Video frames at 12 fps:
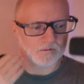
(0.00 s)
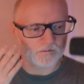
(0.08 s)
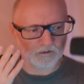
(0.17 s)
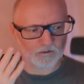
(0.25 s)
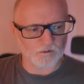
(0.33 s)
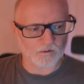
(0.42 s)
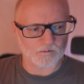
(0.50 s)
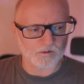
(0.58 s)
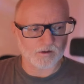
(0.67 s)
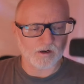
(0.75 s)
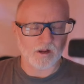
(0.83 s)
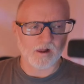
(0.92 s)
fold
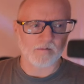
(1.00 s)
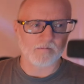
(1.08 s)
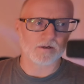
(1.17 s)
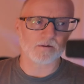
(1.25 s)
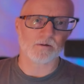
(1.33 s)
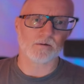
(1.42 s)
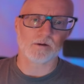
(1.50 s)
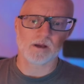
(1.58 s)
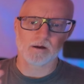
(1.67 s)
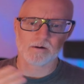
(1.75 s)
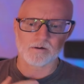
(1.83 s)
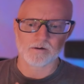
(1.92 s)
over, make sure you
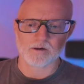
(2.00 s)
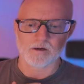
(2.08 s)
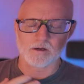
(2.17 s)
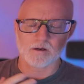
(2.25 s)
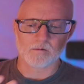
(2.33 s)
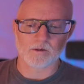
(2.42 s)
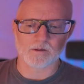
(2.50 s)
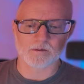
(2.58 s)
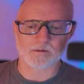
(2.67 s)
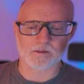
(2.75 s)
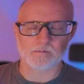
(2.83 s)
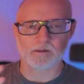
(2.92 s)
counter with
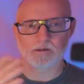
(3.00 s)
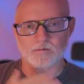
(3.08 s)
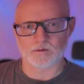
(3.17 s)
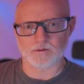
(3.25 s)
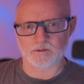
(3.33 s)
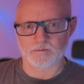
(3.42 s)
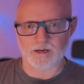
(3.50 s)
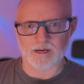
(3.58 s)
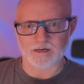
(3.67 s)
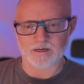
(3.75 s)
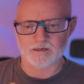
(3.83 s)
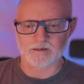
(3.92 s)
something that folds your back.